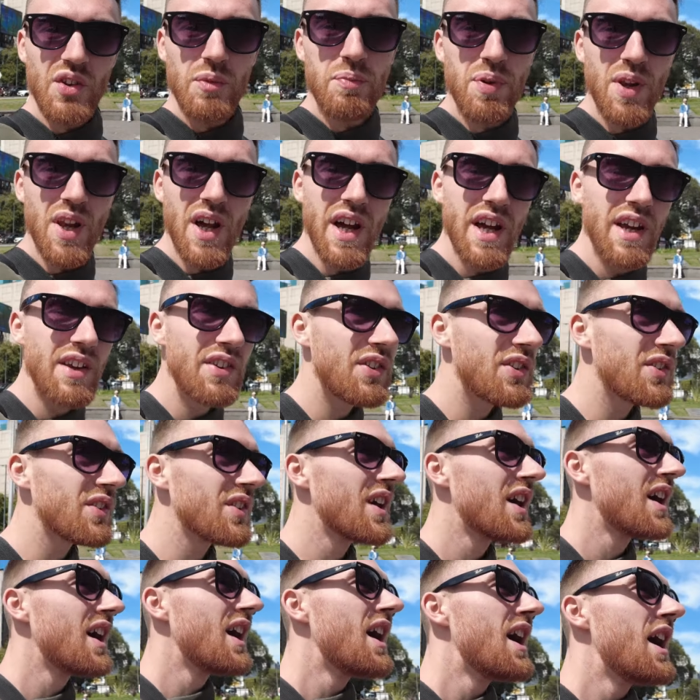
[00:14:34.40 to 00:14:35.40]
the place
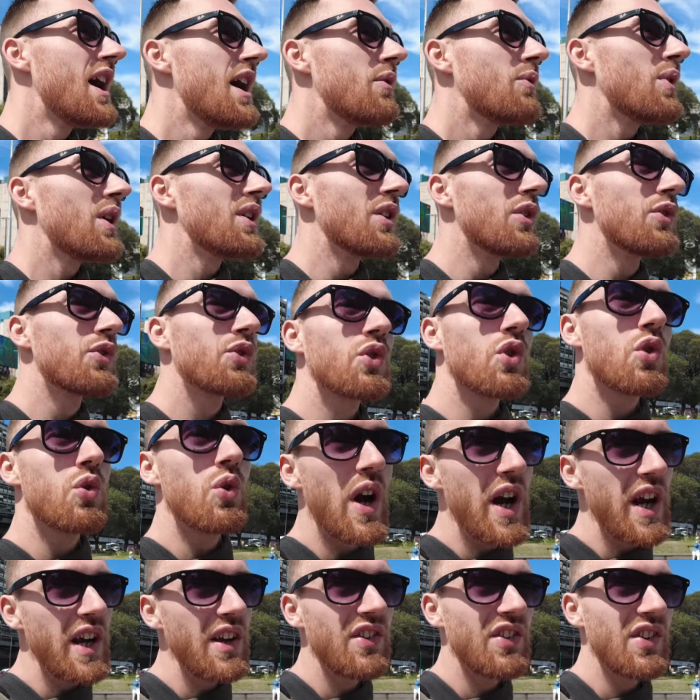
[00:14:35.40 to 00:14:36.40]
where those
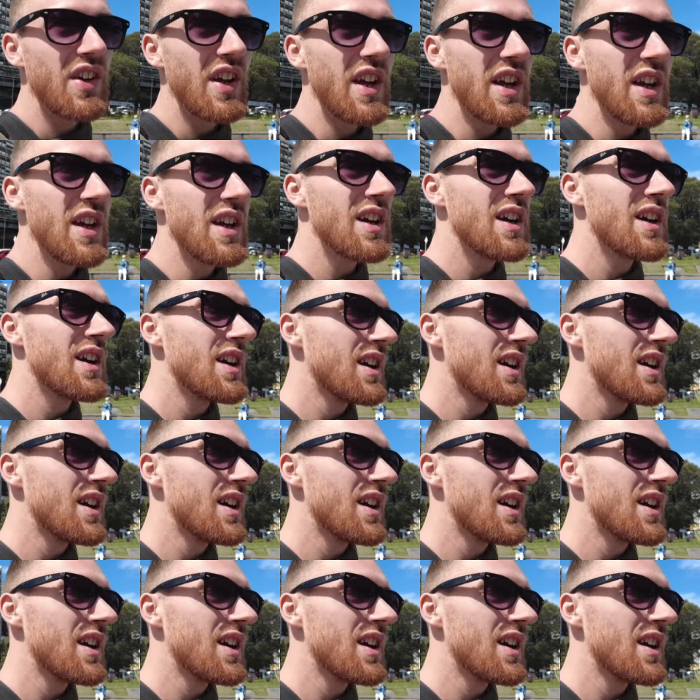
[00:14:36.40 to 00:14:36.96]
crazy,